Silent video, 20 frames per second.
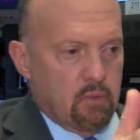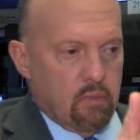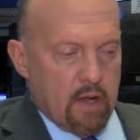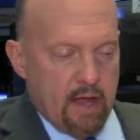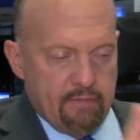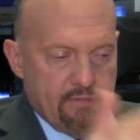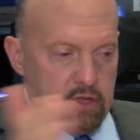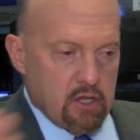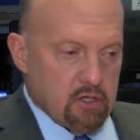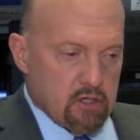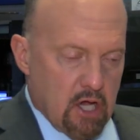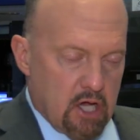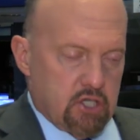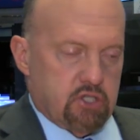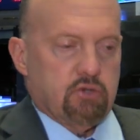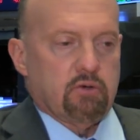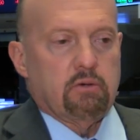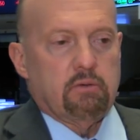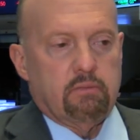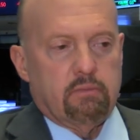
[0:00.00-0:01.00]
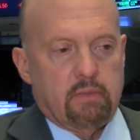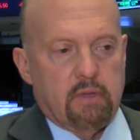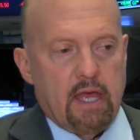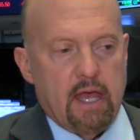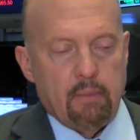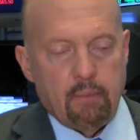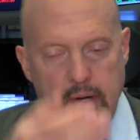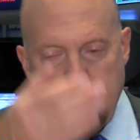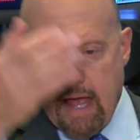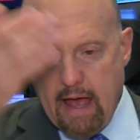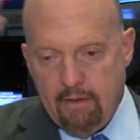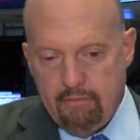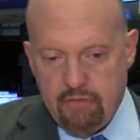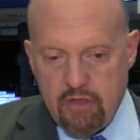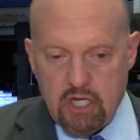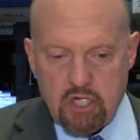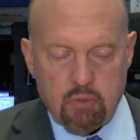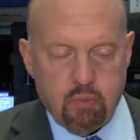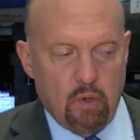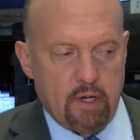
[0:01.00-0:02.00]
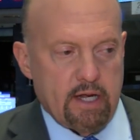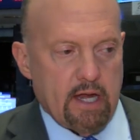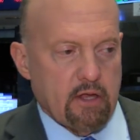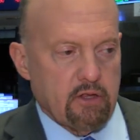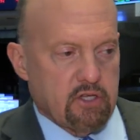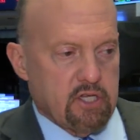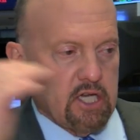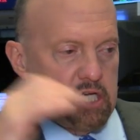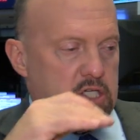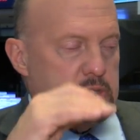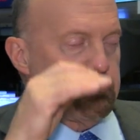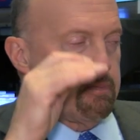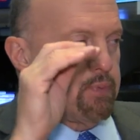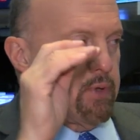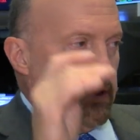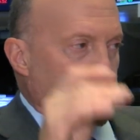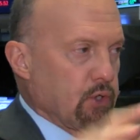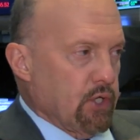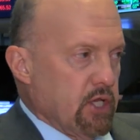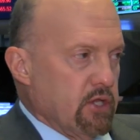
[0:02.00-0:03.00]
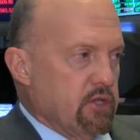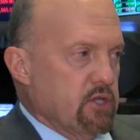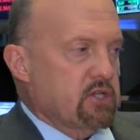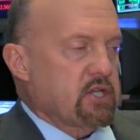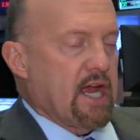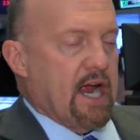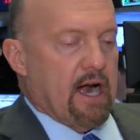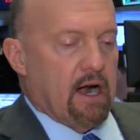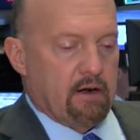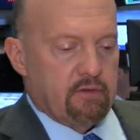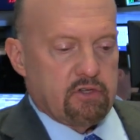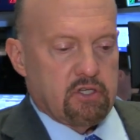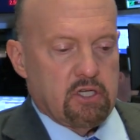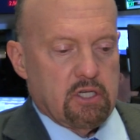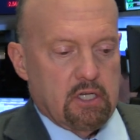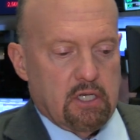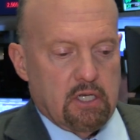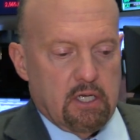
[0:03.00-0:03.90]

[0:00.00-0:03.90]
We have the industrial and we have this one. Now Dick's built in the tariffs.